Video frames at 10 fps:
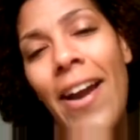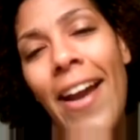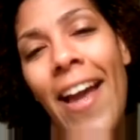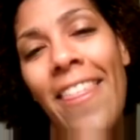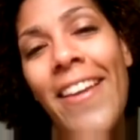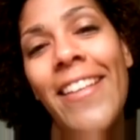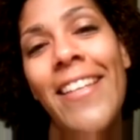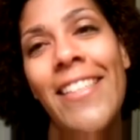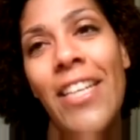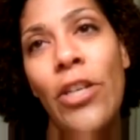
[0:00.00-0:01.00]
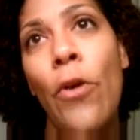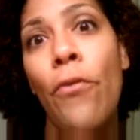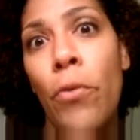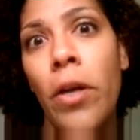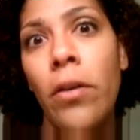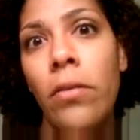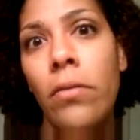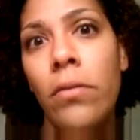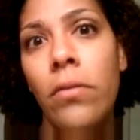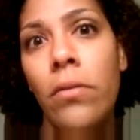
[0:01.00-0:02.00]
Alright, I think that's it. No, for real.
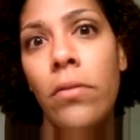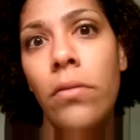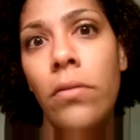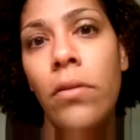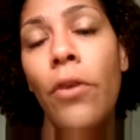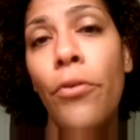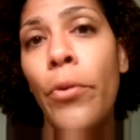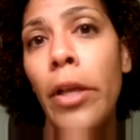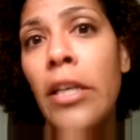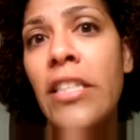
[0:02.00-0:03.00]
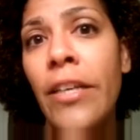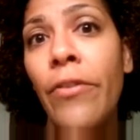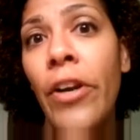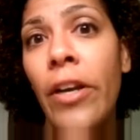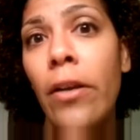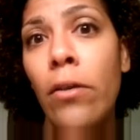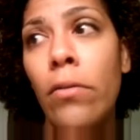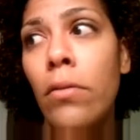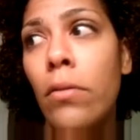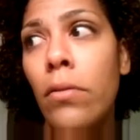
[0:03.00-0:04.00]
No, for real. That's it right
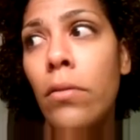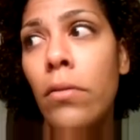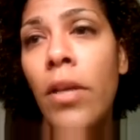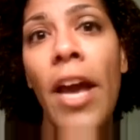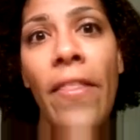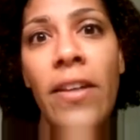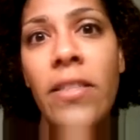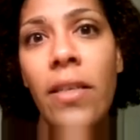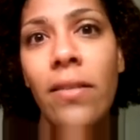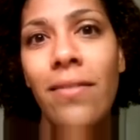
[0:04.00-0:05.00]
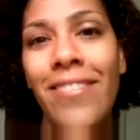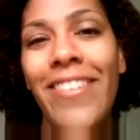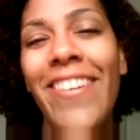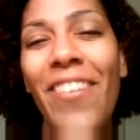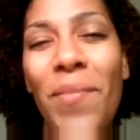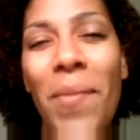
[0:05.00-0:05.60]
here. Yeah, that's it.